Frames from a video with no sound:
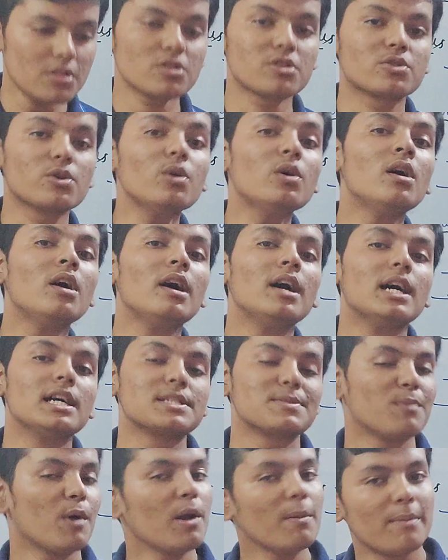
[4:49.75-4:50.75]
So
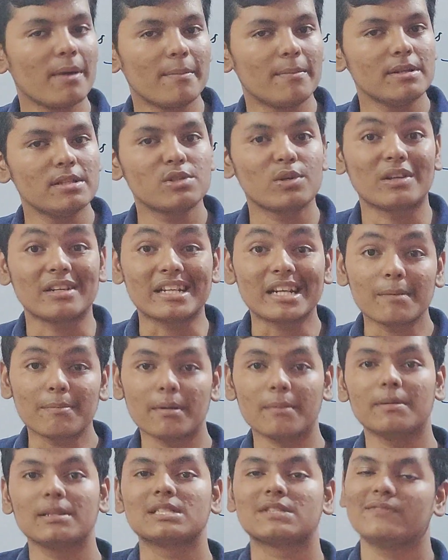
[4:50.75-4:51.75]
small pebbles or little
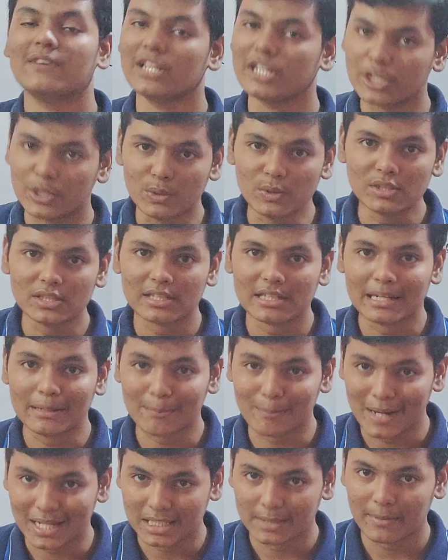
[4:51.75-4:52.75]
pebbles were used
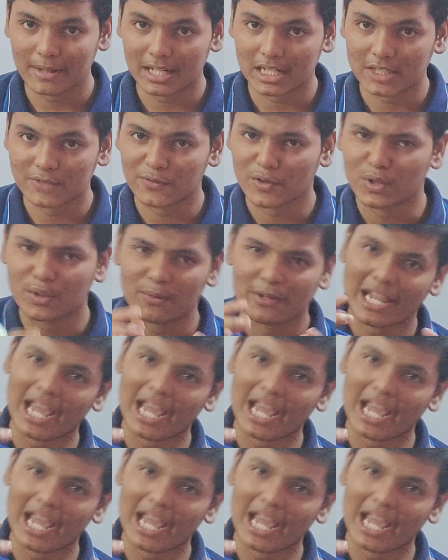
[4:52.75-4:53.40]
in mathematics for